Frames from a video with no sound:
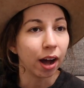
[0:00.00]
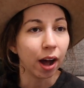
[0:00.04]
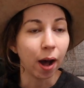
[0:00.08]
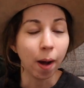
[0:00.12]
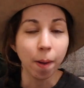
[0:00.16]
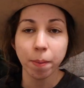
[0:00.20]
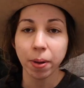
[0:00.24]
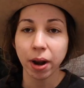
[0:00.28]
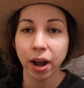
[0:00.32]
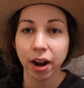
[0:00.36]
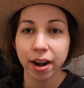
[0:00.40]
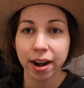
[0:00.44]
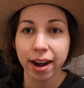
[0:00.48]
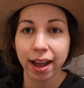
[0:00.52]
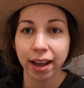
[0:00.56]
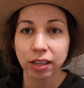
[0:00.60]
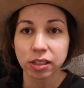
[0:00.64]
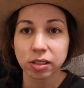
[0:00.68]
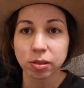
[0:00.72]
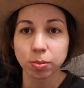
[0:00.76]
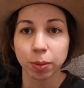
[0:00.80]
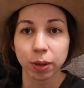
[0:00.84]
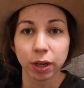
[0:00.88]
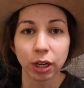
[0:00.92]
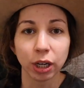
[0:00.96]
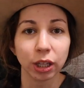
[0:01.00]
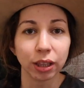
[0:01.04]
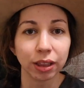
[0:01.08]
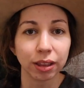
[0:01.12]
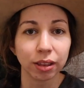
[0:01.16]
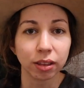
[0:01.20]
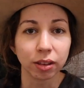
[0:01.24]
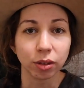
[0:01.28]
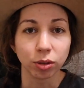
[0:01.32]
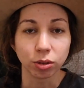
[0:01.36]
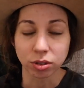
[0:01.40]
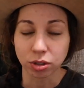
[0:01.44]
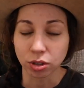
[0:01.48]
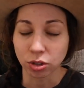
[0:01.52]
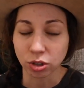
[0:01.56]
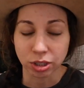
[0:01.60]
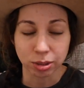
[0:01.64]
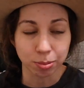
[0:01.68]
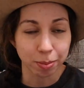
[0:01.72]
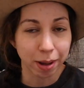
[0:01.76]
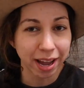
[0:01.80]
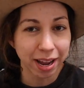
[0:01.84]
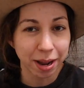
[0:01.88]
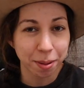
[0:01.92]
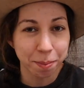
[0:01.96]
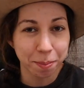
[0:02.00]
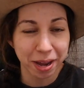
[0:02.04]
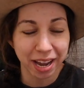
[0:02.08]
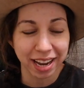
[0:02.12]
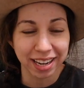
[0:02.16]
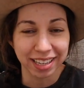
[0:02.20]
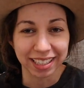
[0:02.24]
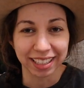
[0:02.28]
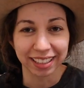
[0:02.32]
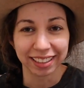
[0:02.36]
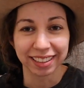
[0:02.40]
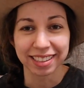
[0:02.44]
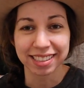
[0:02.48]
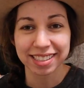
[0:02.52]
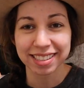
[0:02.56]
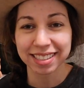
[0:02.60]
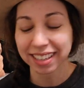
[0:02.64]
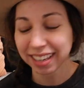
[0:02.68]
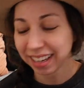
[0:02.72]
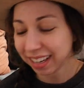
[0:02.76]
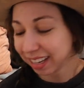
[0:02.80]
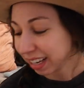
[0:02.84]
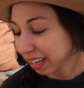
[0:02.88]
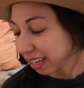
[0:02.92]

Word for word: I'm not an expert, those are just my opinions.